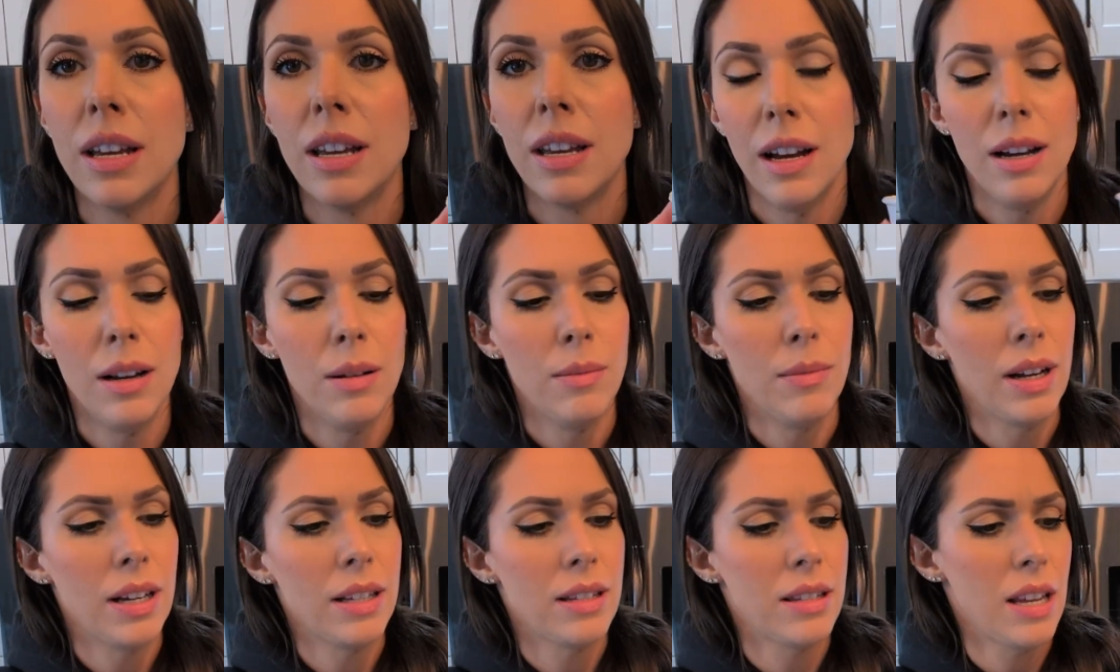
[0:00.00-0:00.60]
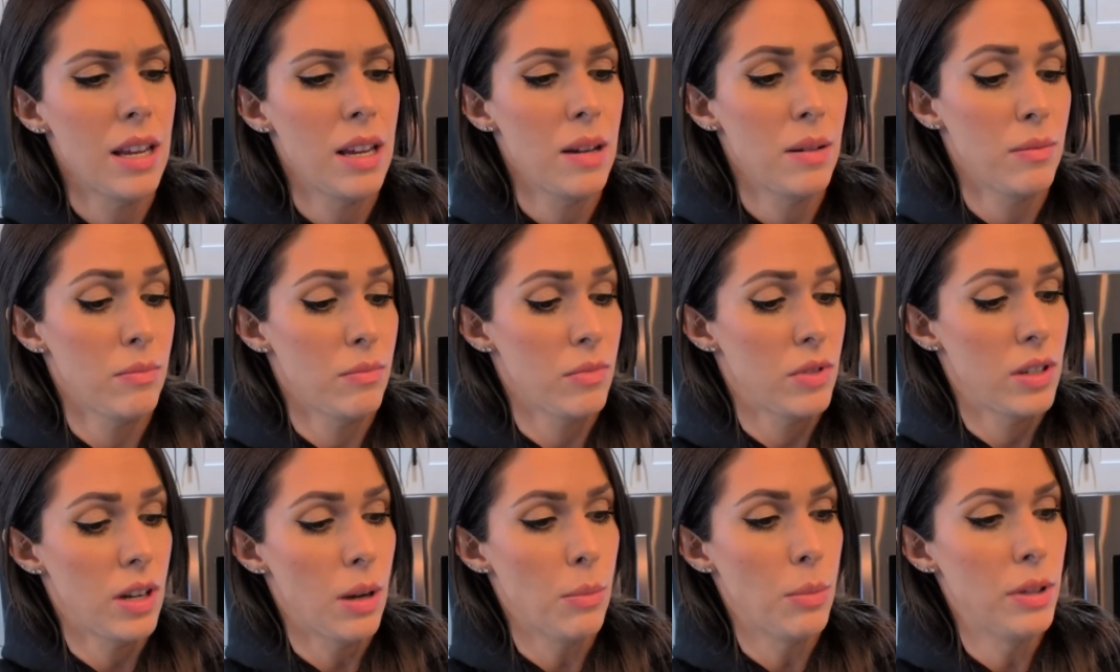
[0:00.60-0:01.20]
I'd say
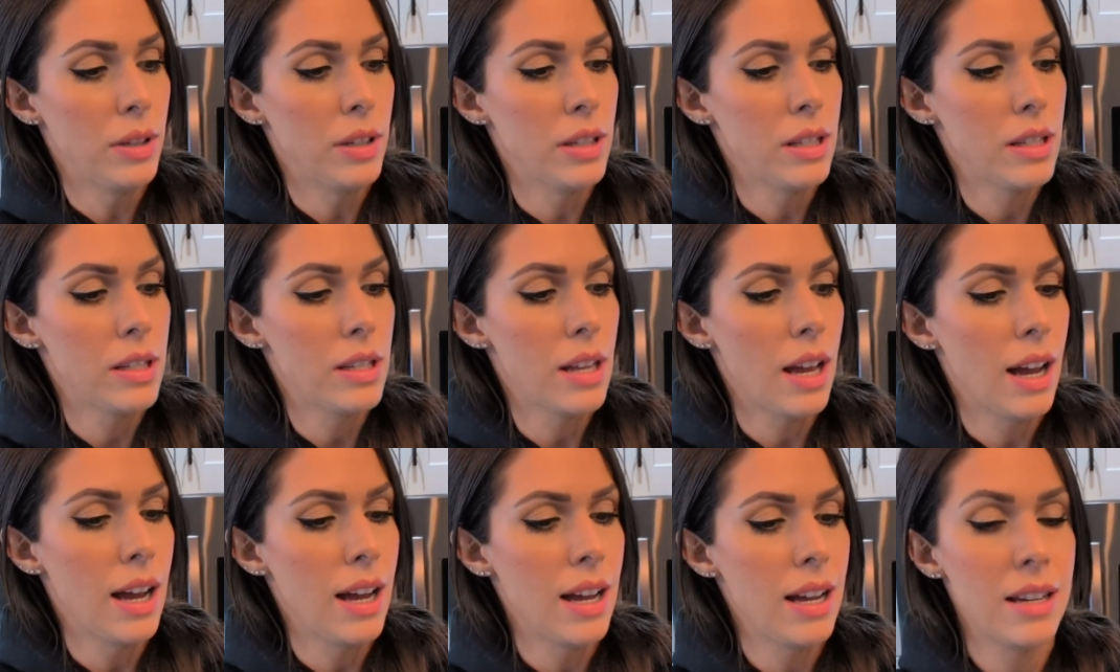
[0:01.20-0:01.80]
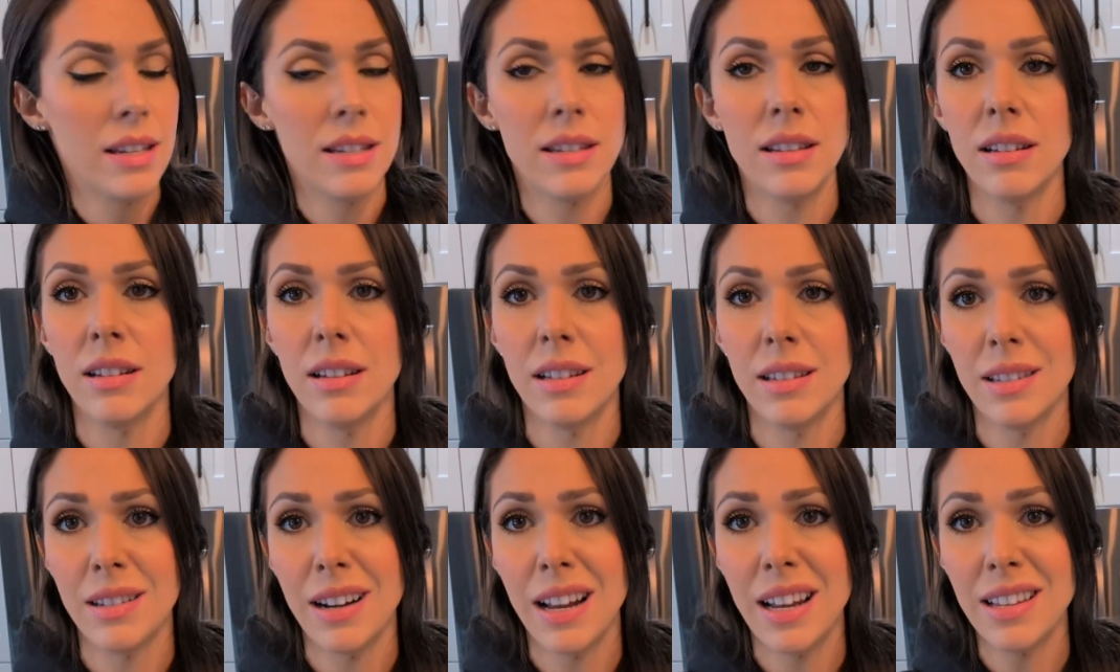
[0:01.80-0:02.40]
it doubled in size.
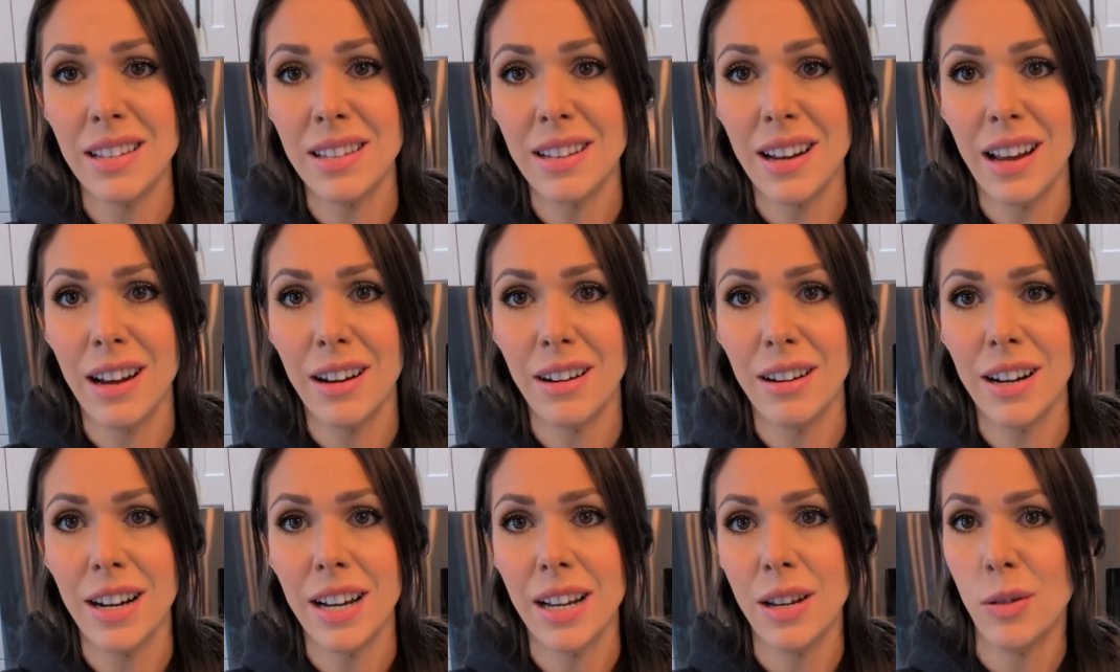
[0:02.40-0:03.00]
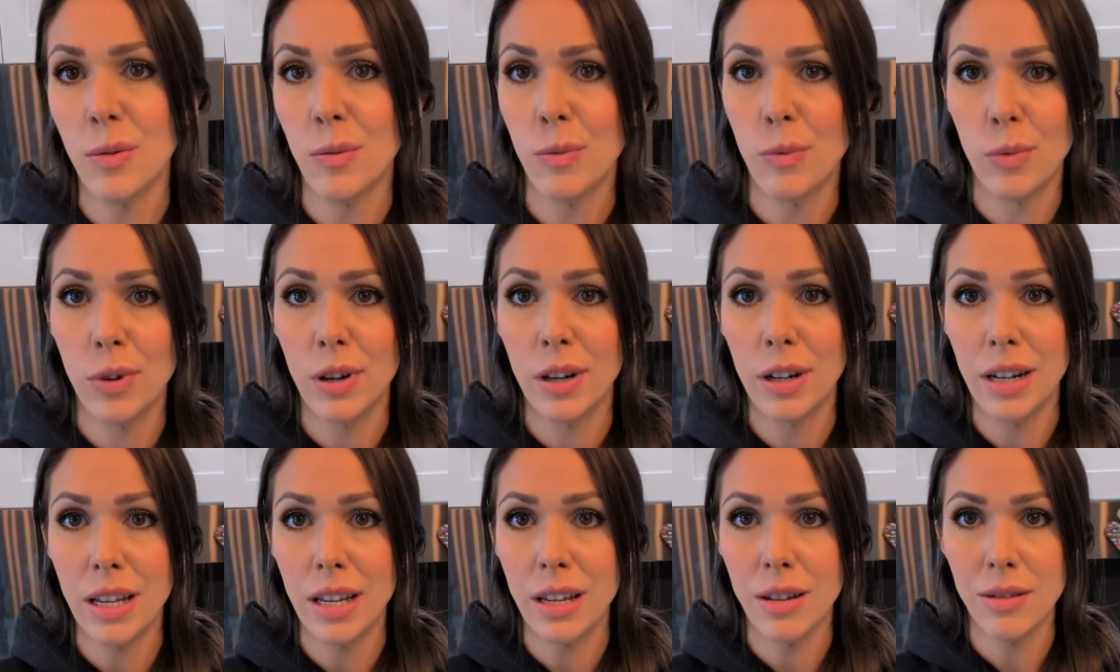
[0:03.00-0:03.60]
It's nice and airy.
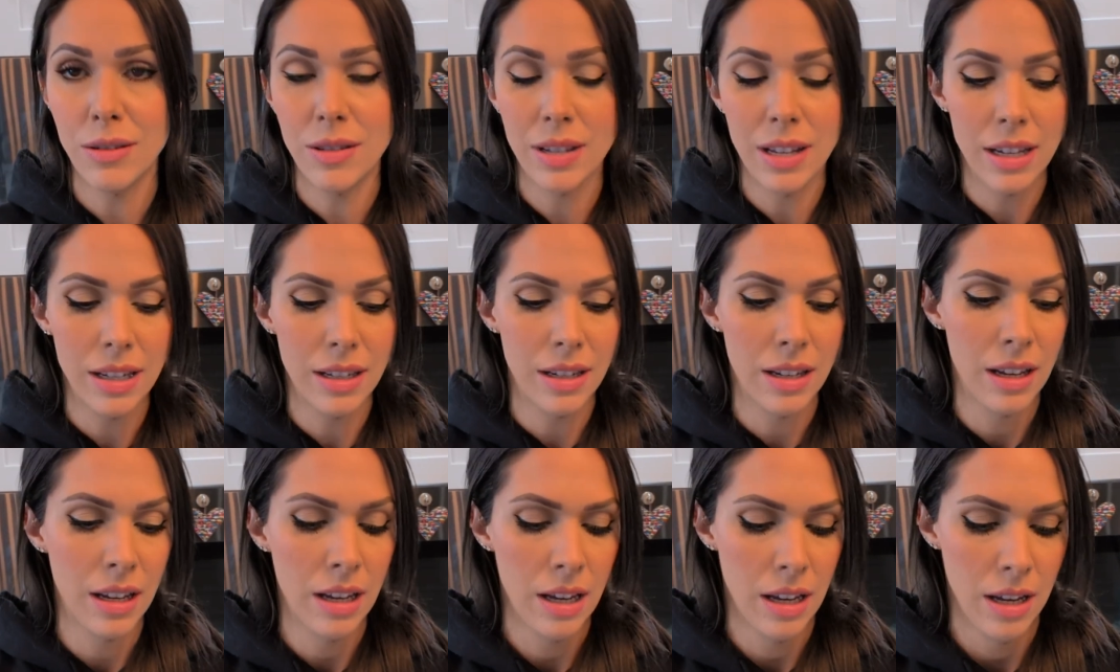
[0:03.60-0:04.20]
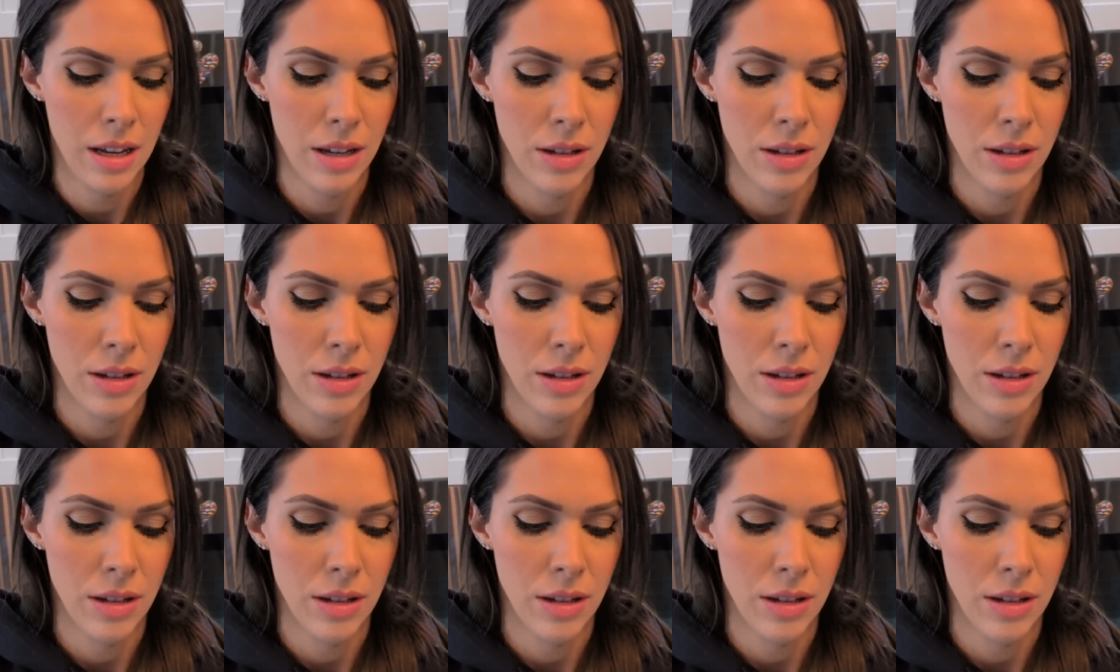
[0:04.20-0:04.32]
We're going to use it.